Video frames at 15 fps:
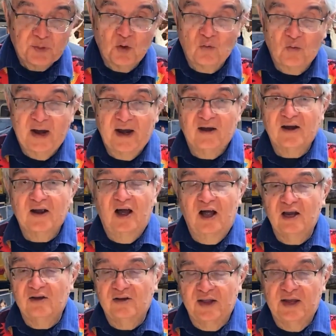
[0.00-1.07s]
rare
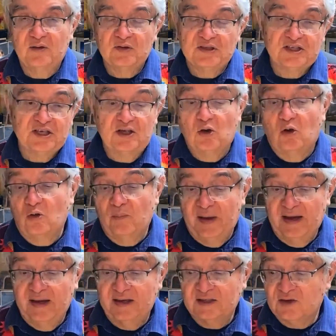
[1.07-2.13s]
color that you would see in old
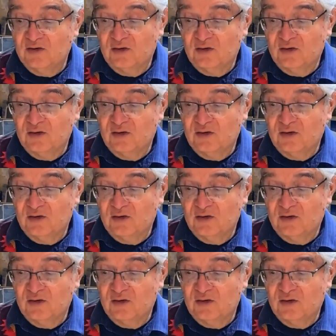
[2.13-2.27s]
paintings.